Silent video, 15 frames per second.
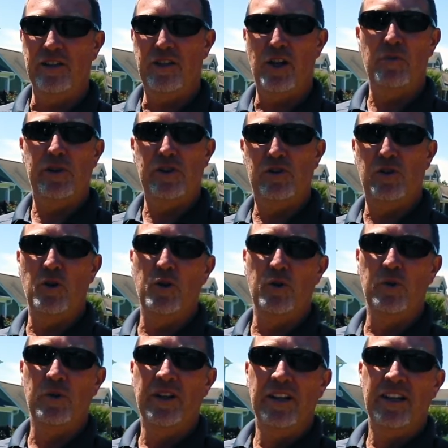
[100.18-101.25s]
as coming
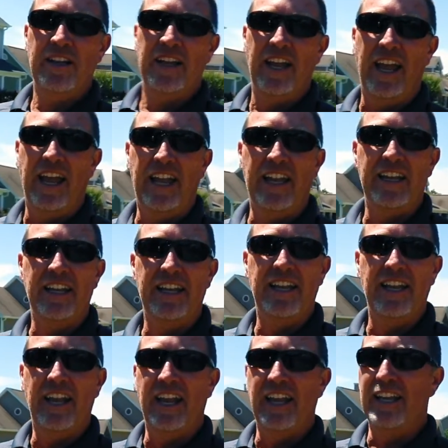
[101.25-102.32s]
soon, and
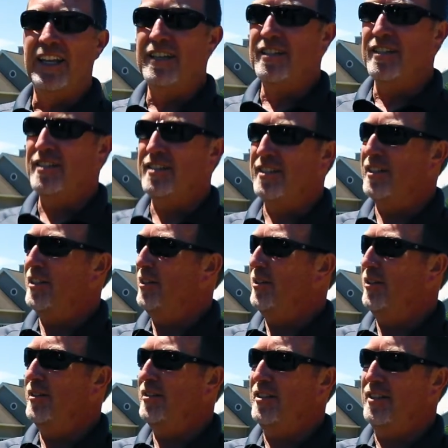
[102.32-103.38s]
and just
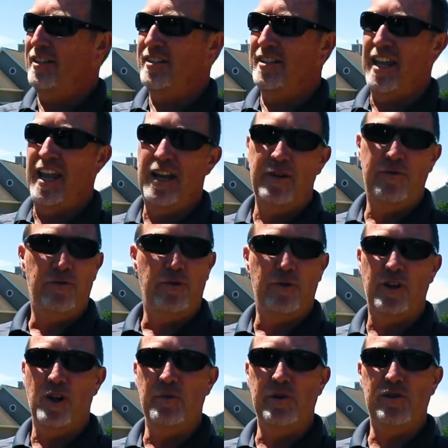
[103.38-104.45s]
stayed for
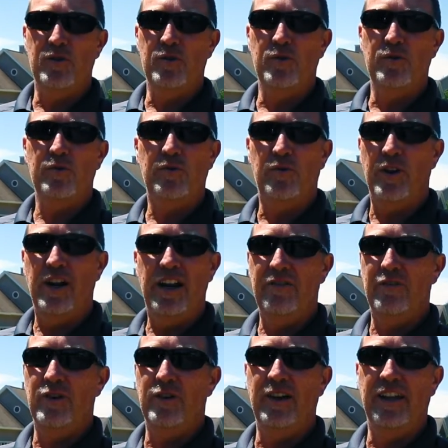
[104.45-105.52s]
coming soon forever.